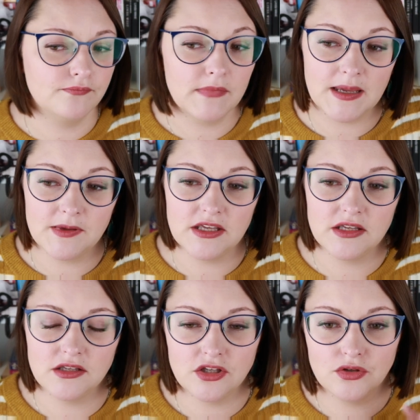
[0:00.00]

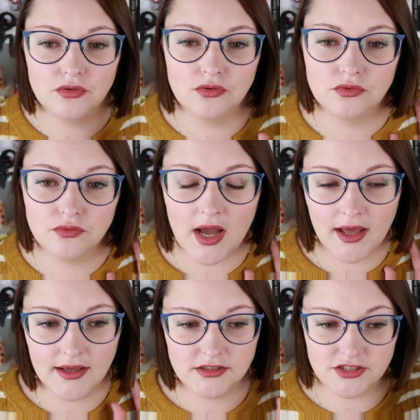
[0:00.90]
maybe you
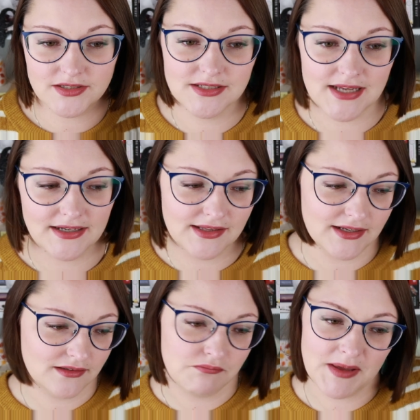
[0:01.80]
just decided
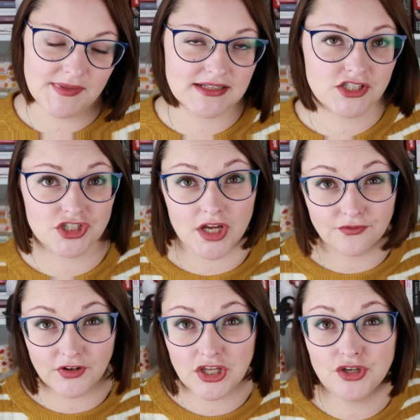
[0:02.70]
that maybe that's just
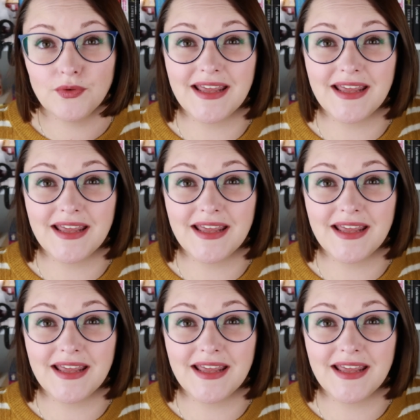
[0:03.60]
not for you,